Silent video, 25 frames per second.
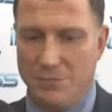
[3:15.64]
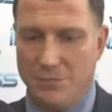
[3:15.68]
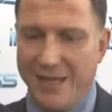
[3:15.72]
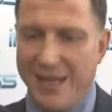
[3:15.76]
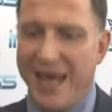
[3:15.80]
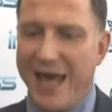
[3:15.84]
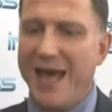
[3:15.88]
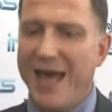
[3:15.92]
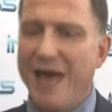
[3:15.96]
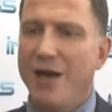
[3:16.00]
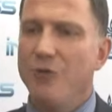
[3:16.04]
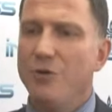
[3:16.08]

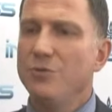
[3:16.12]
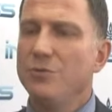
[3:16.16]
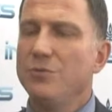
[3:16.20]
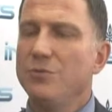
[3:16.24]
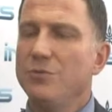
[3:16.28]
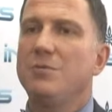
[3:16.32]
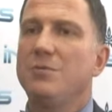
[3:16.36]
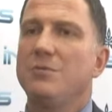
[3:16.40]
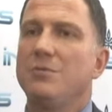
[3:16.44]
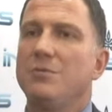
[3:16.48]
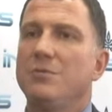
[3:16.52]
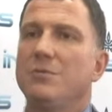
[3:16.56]

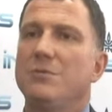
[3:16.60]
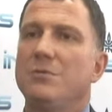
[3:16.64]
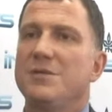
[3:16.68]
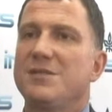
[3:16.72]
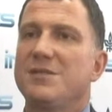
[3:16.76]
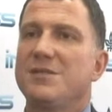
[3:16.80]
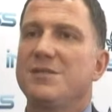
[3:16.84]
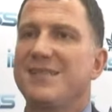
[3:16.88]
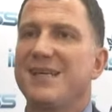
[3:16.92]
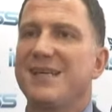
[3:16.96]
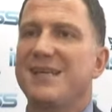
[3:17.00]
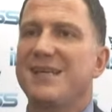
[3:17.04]
loud,
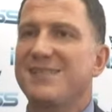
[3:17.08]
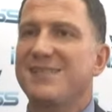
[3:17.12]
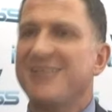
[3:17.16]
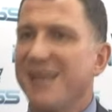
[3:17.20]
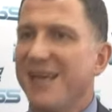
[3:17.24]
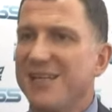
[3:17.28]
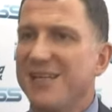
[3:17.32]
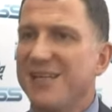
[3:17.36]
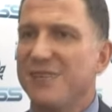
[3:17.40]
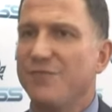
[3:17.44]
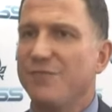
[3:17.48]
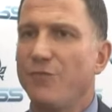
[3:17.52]

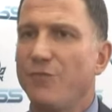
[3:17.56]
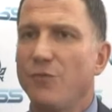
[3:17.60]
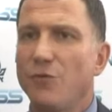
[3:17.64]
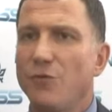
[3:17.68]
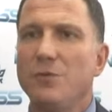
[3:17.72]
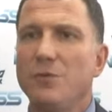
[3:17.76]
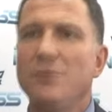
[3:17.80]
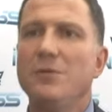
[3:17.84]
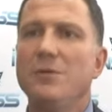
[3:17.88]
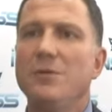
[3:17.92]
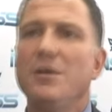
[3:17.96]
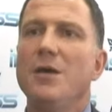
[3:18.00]

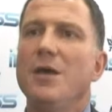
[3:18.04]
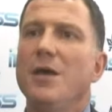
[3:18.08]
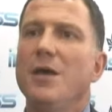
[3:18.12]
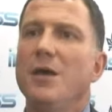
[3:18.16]
successful,